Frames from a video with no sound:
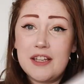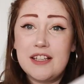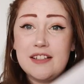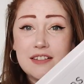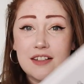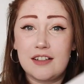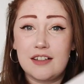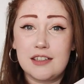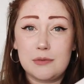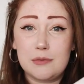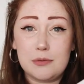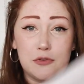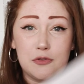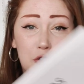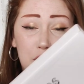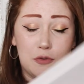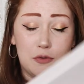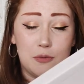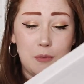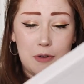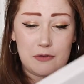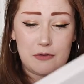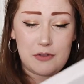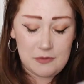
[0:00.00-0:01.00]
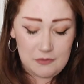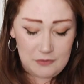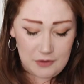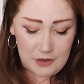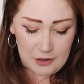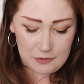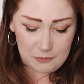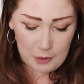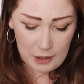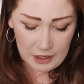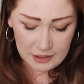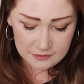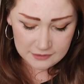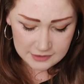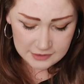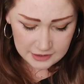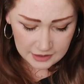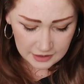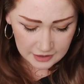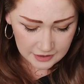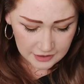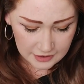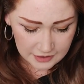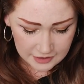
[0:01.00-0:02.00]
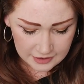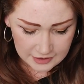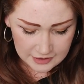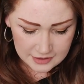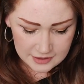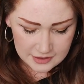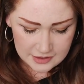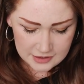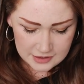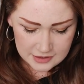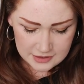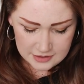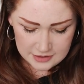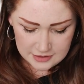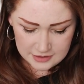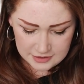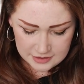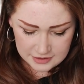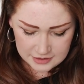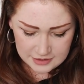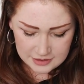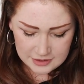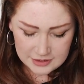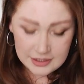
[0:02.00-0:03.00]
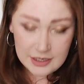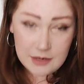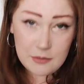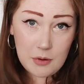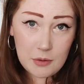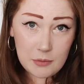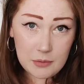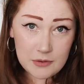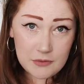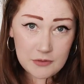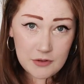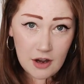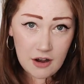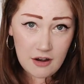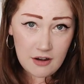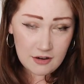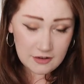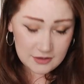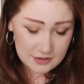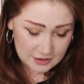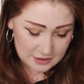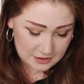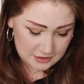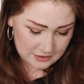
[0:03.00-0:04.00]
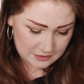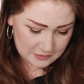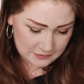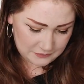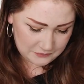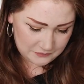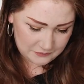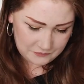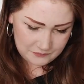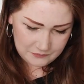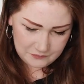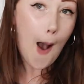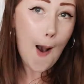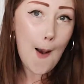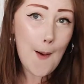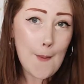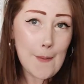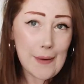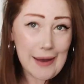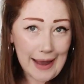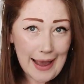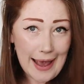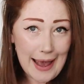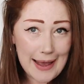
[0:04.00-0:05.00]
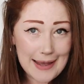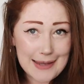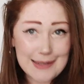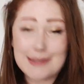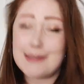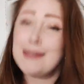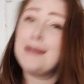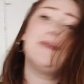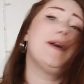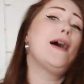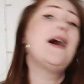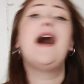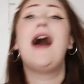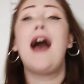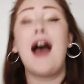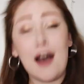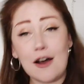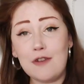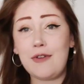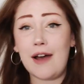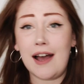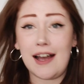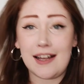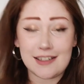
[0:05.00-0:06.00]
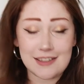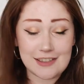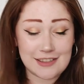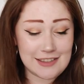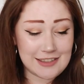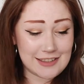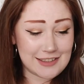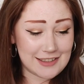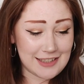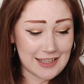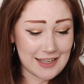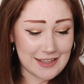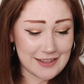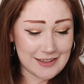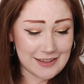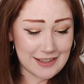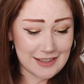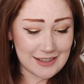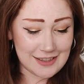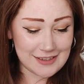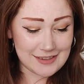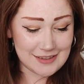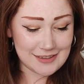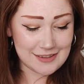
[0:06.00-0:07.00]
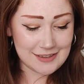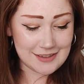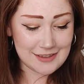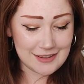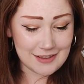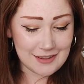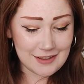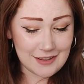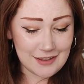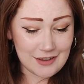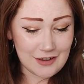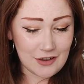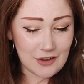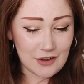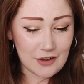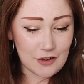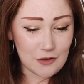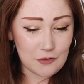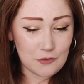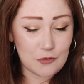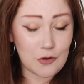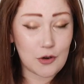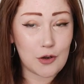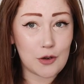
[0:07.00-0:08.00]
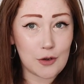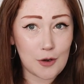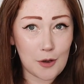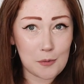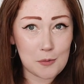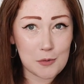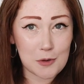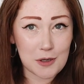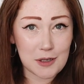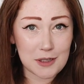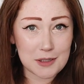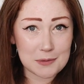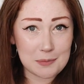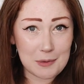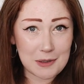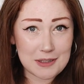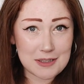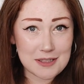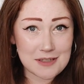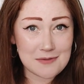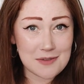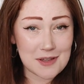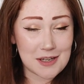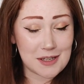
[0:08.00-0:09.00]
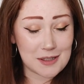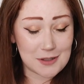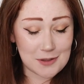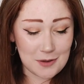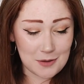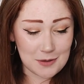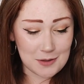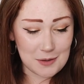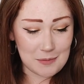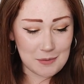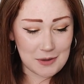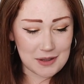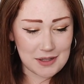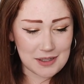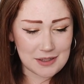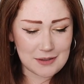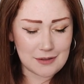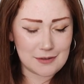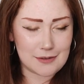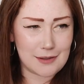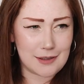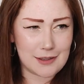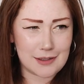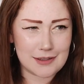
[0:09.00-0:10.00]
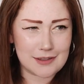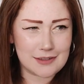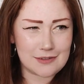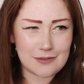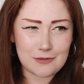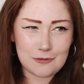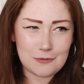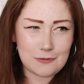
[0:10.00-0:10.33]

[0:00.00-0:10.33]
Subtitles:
these guys before from Everything £5. See what we've got. Okay, so I have actually seen these for a lot more expensive than I've got them. I think they're like